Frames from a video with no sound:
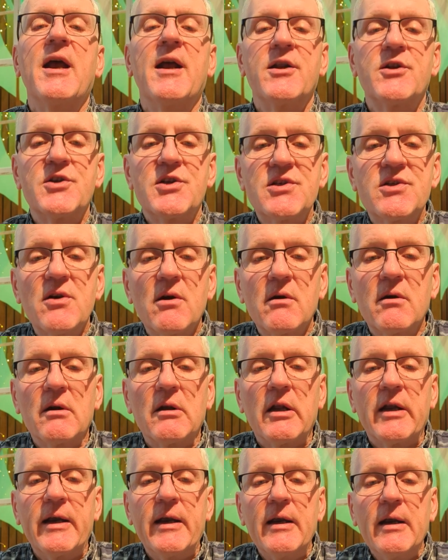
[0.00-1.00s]
and
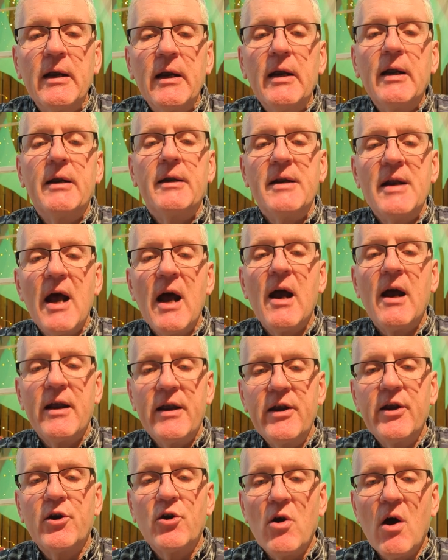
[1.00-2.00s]
certainly not
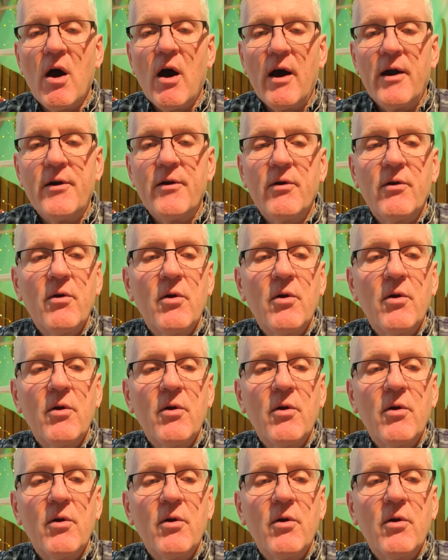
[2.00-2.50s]
in God.